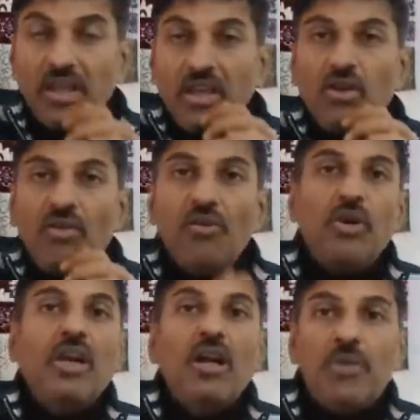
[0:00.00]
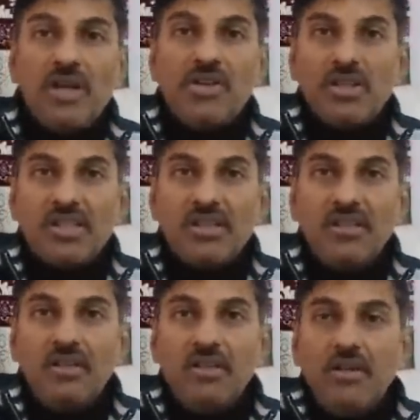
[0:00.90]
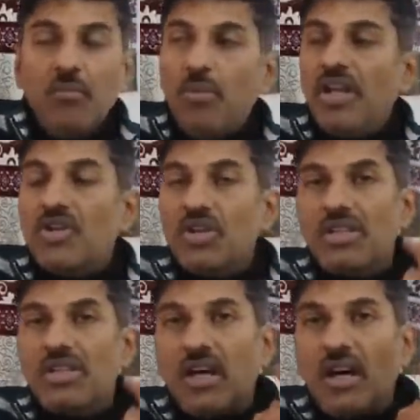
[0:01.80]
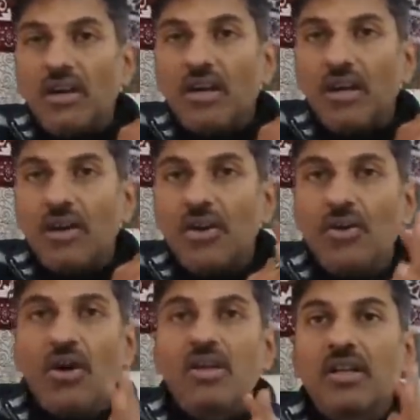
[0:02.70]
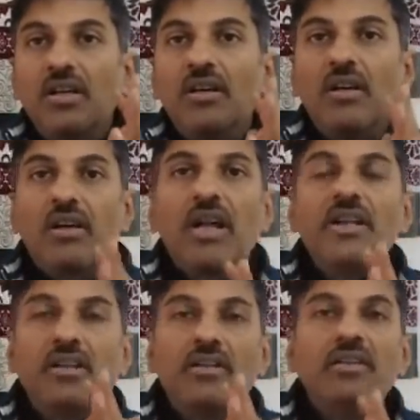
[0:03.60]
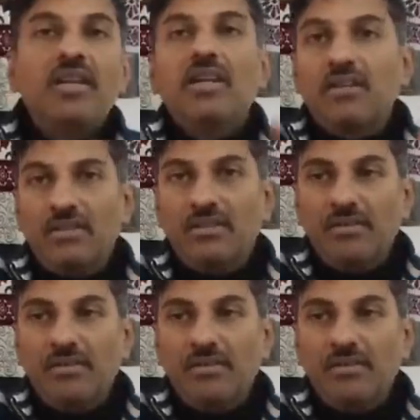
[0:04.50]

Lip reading: thinking of looking at predictions. Predictions are not right thing.